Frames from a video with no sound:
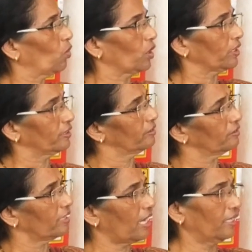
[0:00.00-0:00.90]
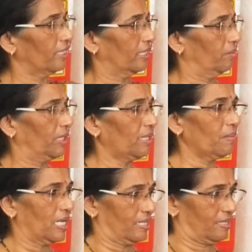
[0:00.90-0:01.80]
water and determine the
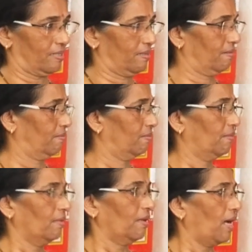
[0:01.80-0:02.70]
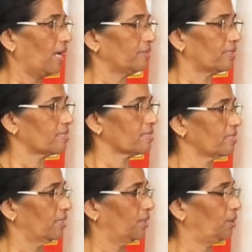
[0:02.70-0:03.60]
mass. I
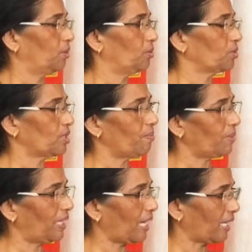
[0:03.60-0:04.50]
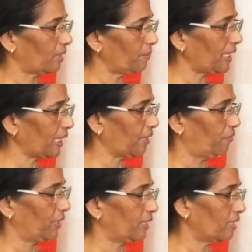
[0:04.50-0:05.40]
just do simple arithmetic
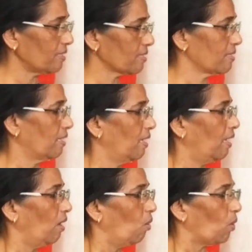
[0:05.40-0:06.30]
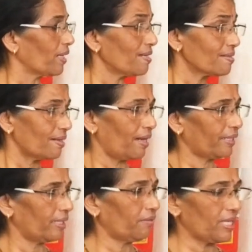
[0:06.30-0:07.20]
of this. What is
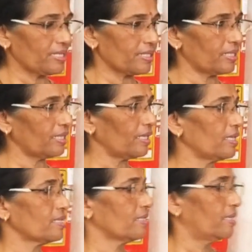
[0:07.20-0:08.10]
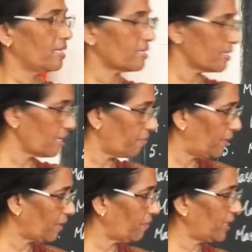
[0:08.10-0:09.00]
relative density is density of
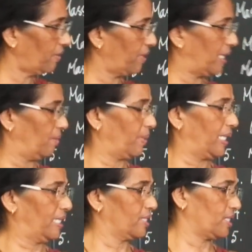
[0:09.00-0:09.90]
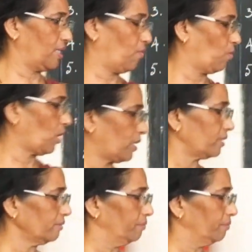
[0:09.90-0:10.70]
liquid divided by density of water.